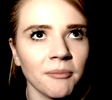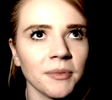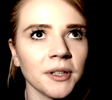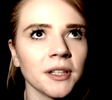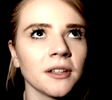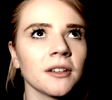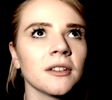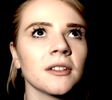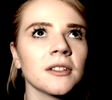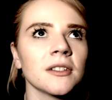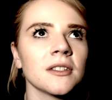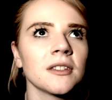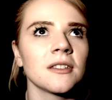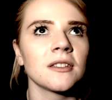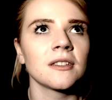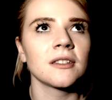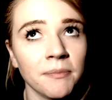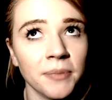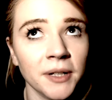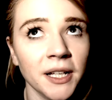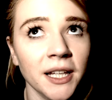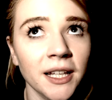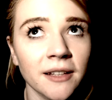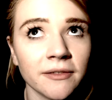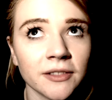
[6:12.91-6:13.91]
because
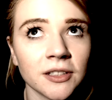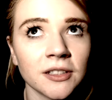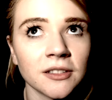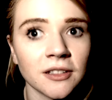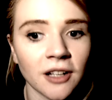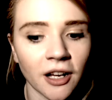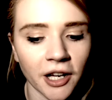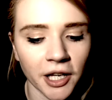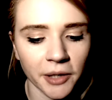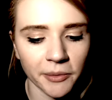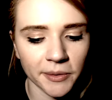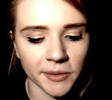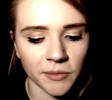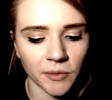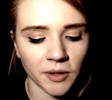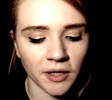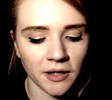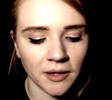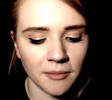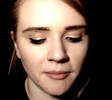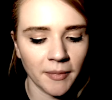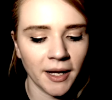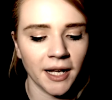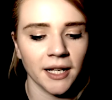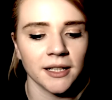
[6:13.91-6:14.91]
believe it or not, it was one
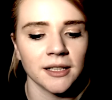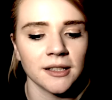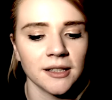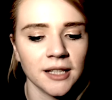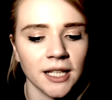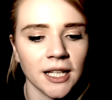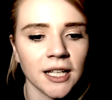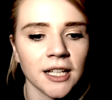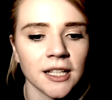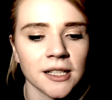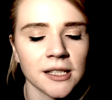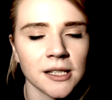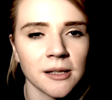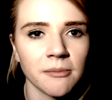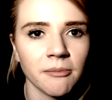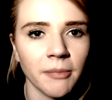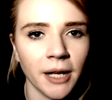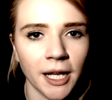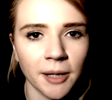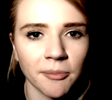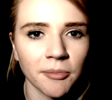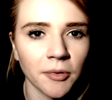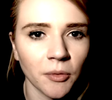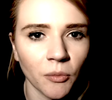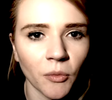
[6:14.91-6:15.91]
of the main things that
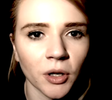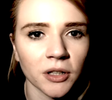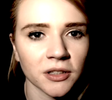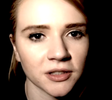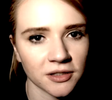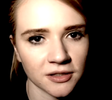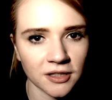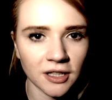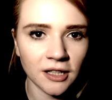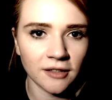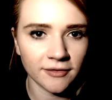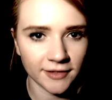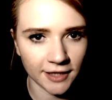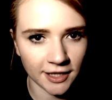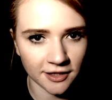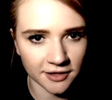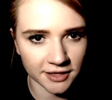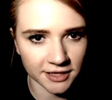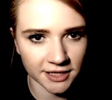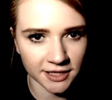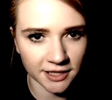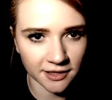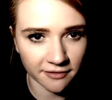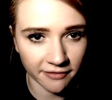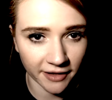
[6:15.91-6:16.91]
made me want to start
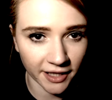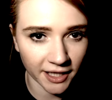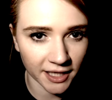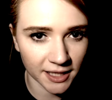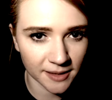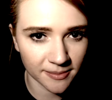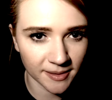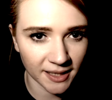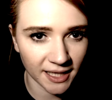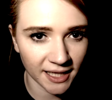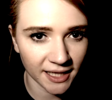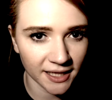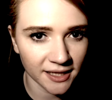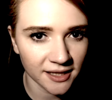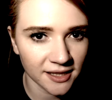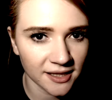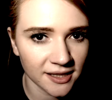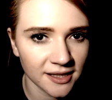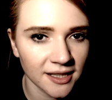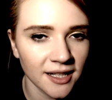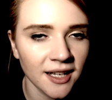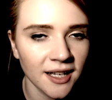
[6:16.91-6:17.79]
blogging in the first place.